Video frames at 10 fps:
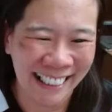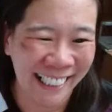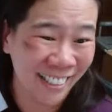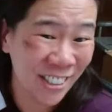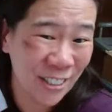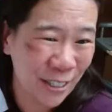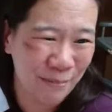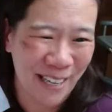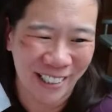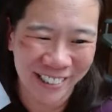there's a
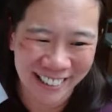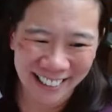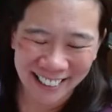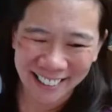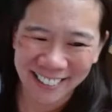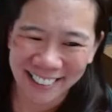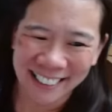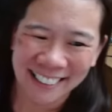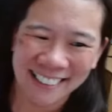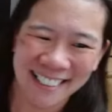thumbnail. Look,
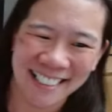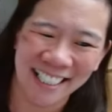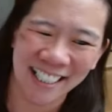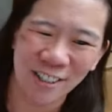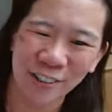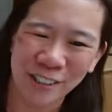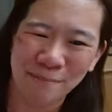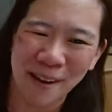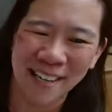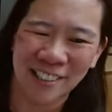this is like the only
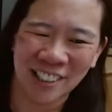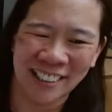page